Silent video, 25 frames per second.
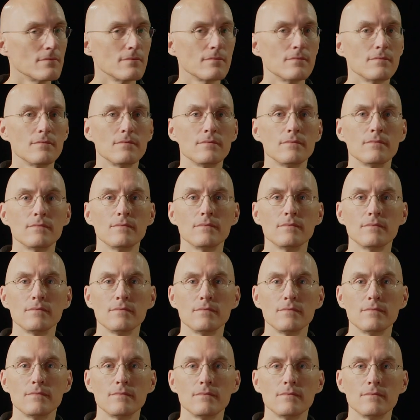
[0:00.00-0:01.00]

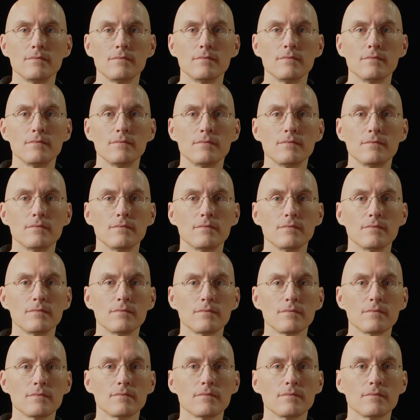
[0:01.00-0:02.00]

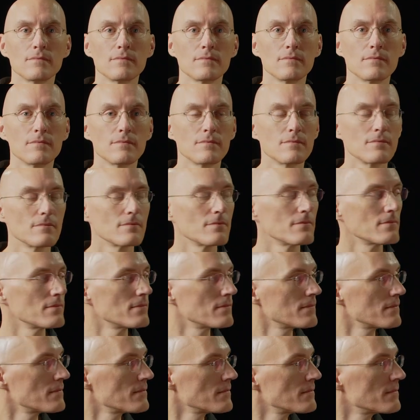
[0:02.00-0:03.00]

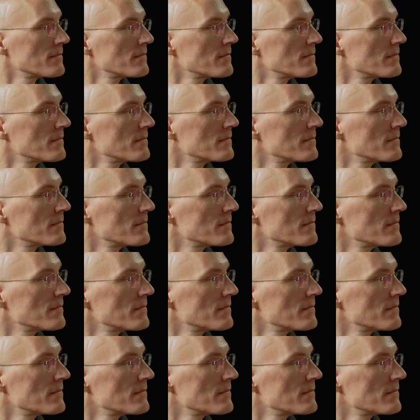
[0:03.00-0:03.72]
This person isn't speaking.